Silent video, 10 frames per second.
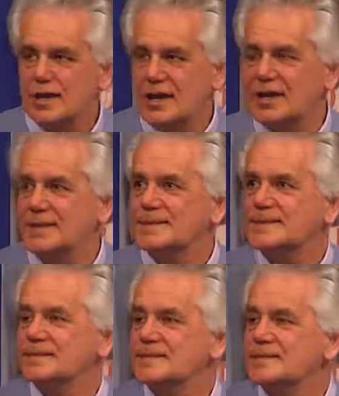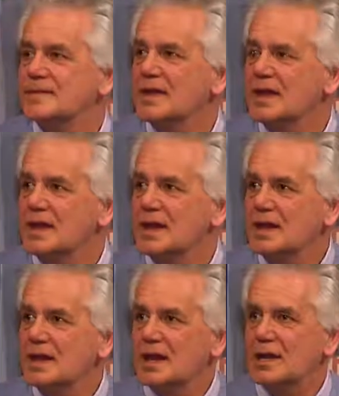day.
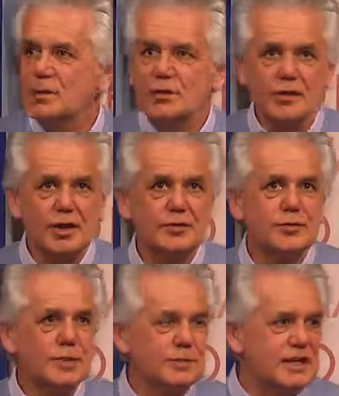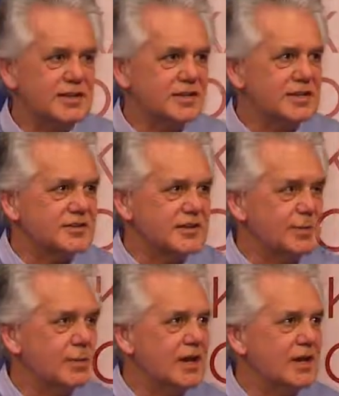And we would go to a meeting
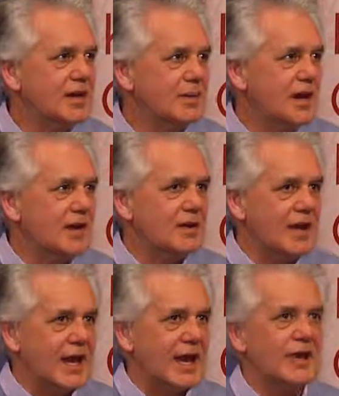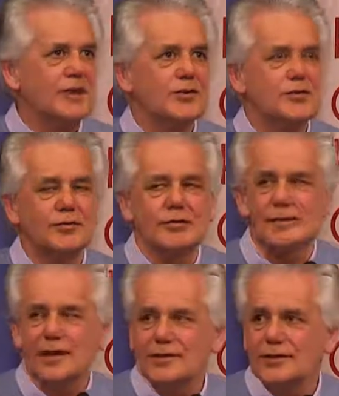somewhere about land or
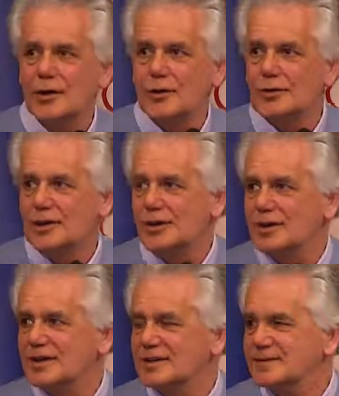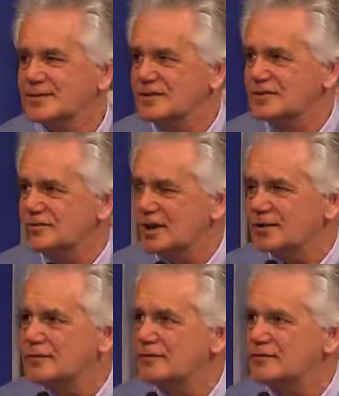about the ongoing
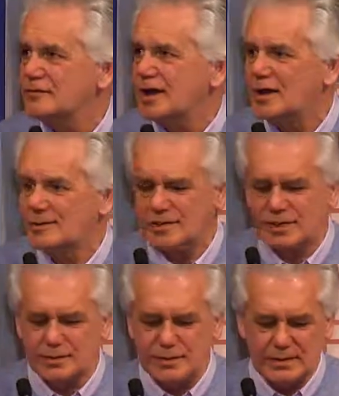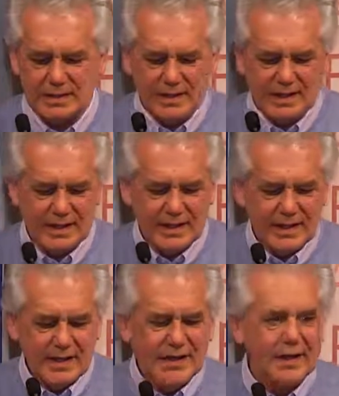struggles of our people.
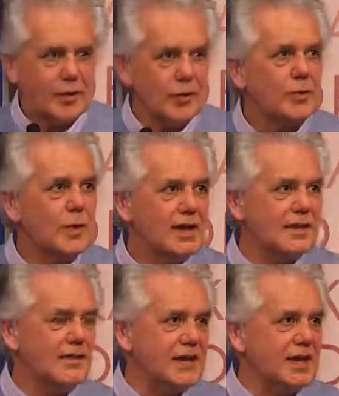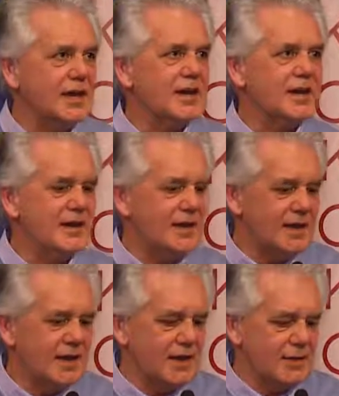And on the way there
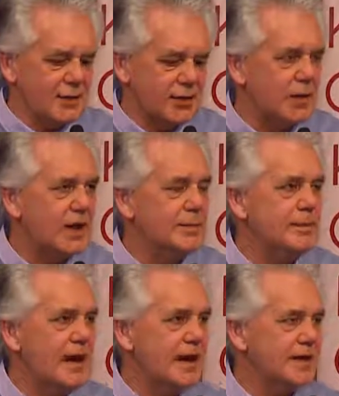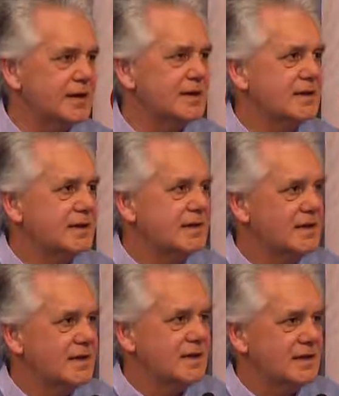and on the way back,
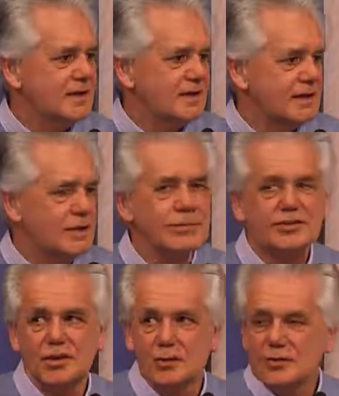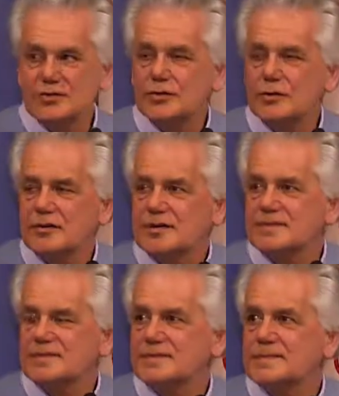he would tell me
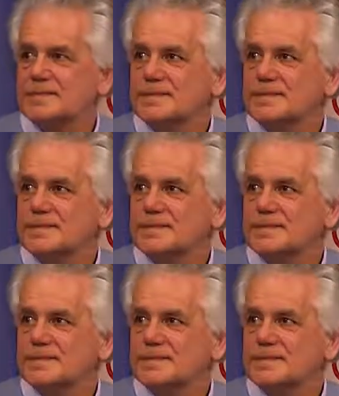stories.